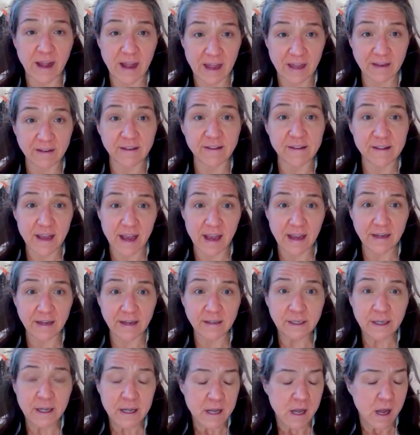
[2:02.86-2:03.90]
I had to say.
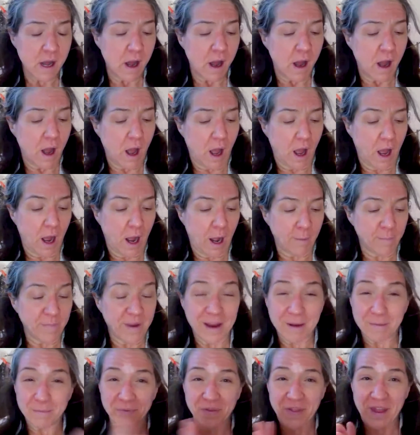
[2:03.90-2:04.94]

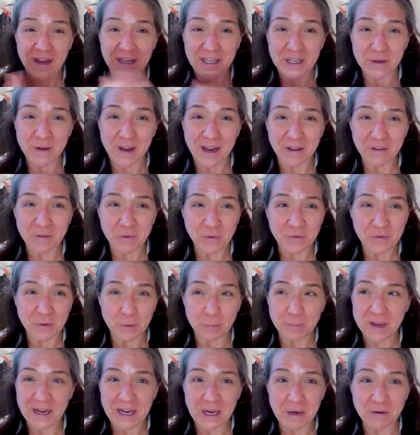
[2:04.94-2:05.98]
And thank you guys for still
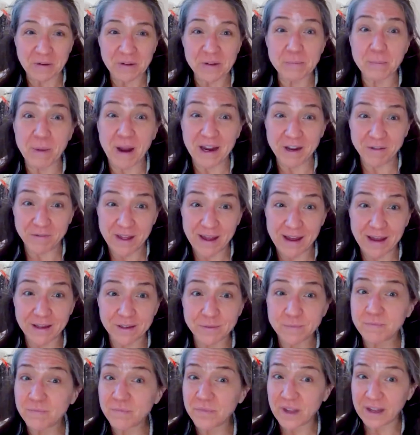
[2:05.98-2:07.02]
being here in spite of that.
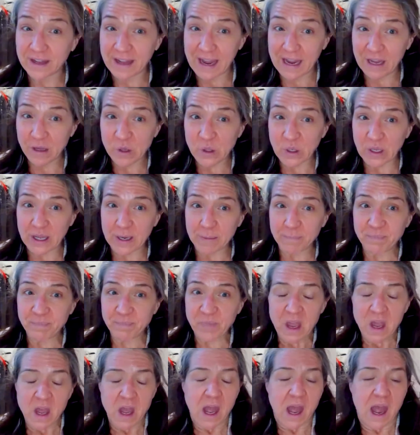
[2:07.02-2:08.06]
Occasionally.
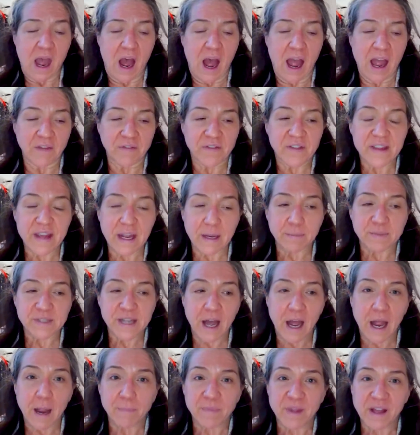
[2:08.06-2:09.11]
At the same
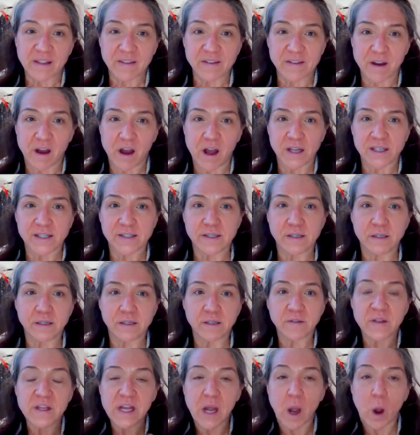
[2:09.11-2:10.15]
time, that's not
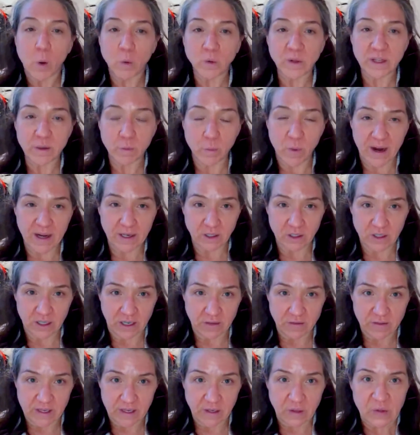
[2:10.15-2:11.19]
the only way to look
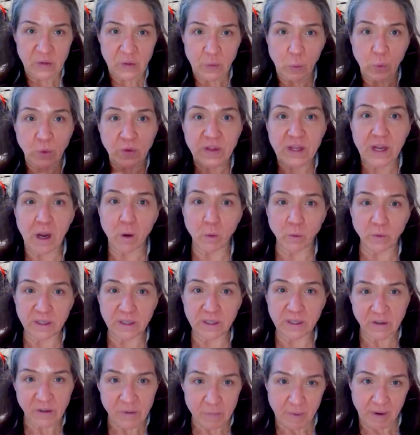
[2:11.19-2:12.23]
at this or the
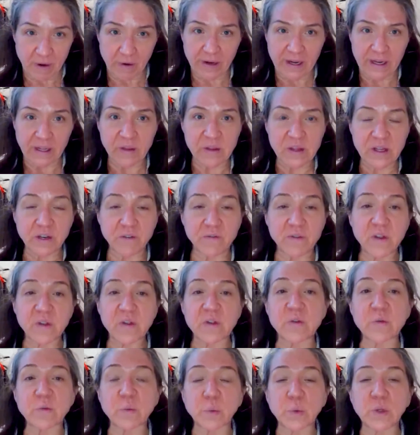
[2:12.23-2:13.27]
only experience. And if
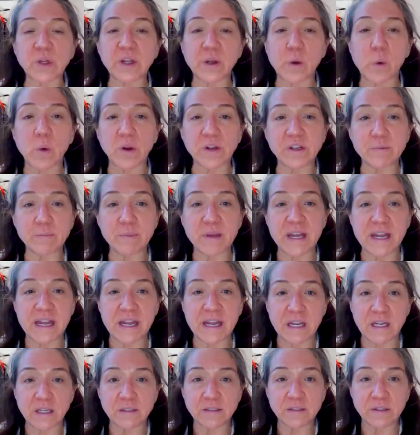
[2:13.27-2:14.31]
this is really going to
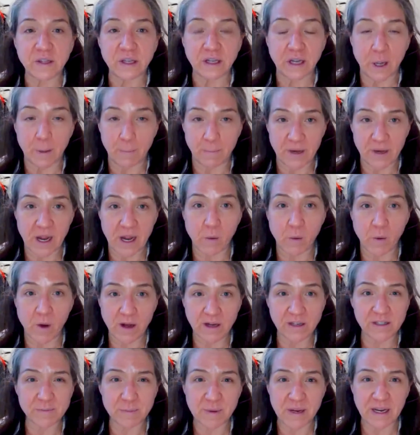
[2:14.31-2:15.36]
be the company I
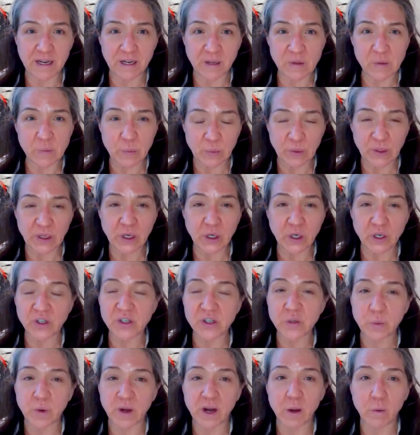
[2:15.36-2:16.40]
want it to be, and it's really going to
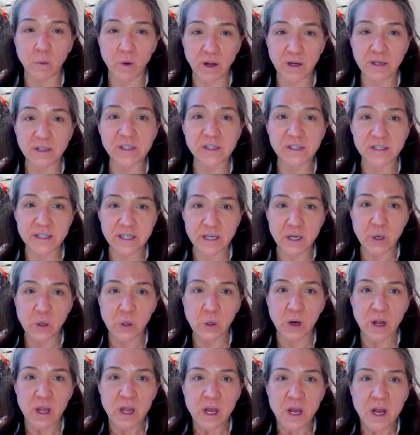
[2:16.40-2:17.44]
do what I want it to do,